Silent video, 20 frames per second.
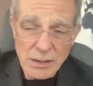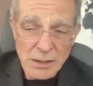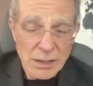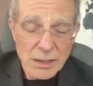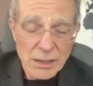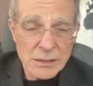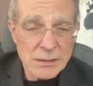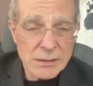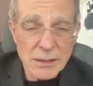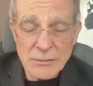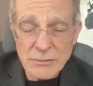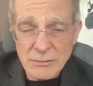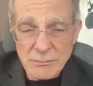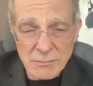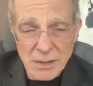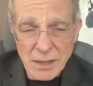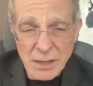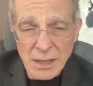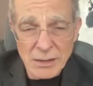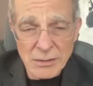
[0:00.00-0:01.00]
It doesn't
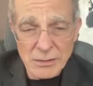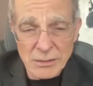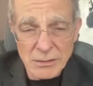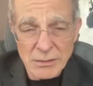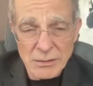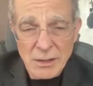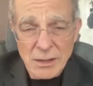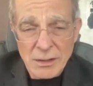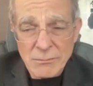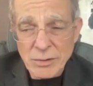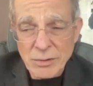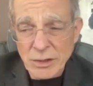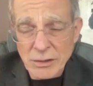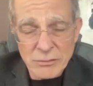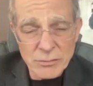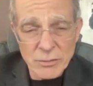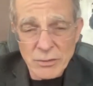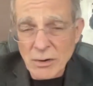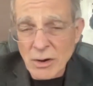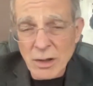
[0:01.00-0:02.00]
matter, because
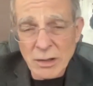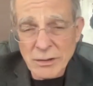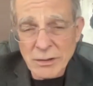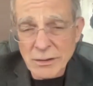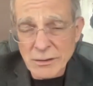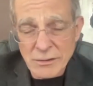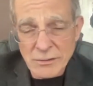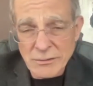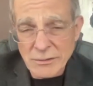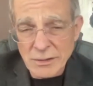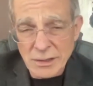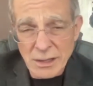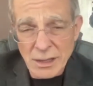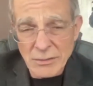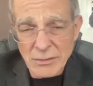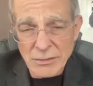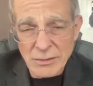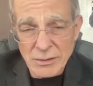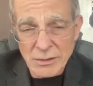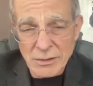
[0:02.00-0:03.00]
we're all in this
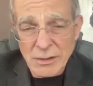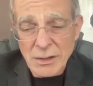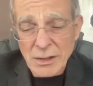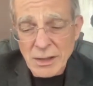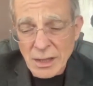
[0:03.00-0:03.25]
together